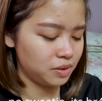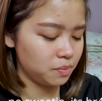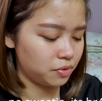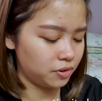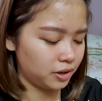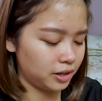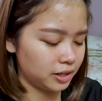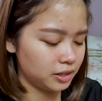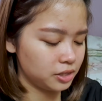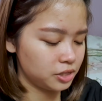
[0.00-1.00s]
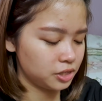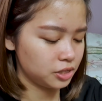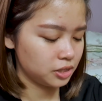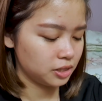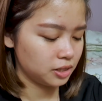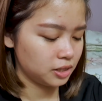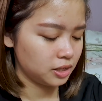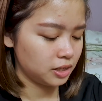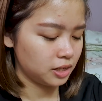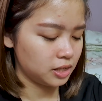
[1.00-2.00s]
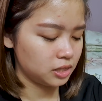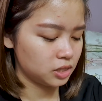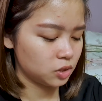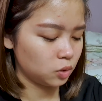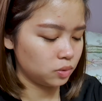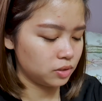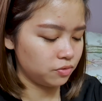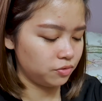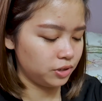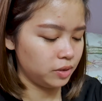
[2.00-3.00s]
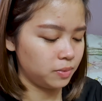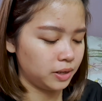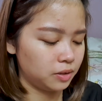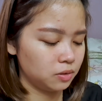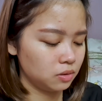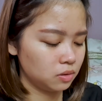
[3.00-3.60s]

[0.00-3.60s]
brush and just coat it really well.